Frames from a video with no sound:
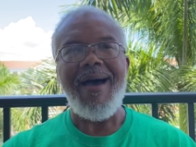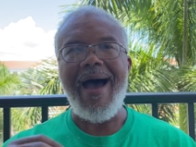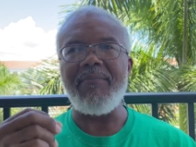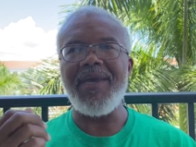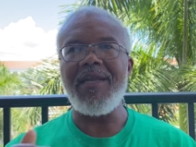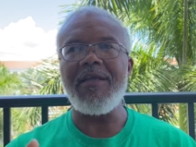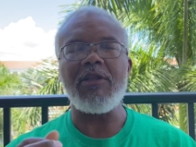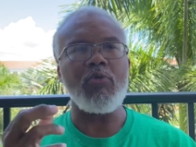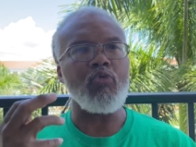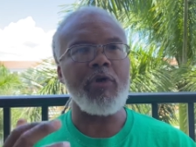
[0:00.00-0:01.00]
I'm getting
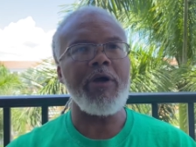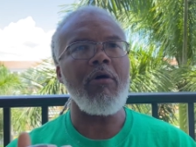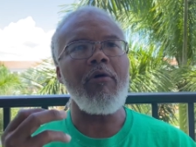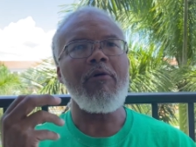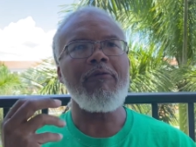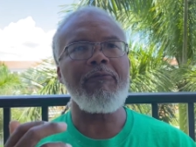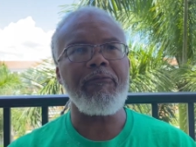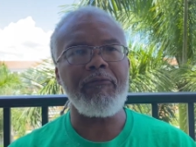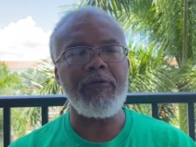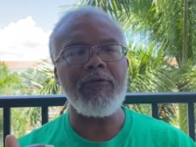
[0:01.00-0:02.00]
the real
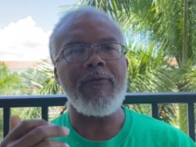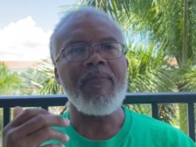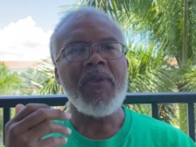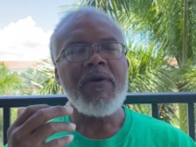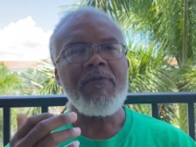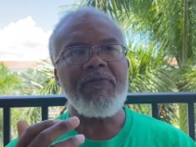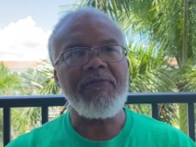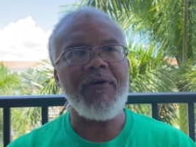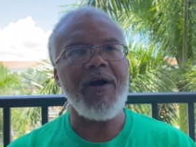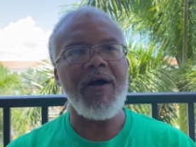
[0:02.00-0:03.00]
fruit
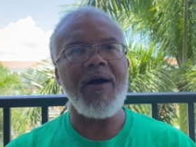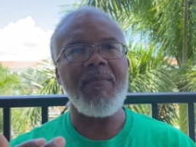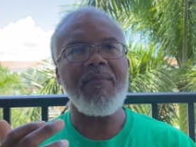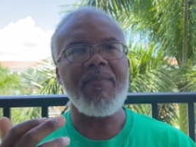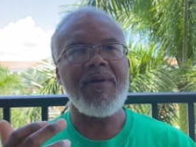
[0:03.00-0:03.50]
from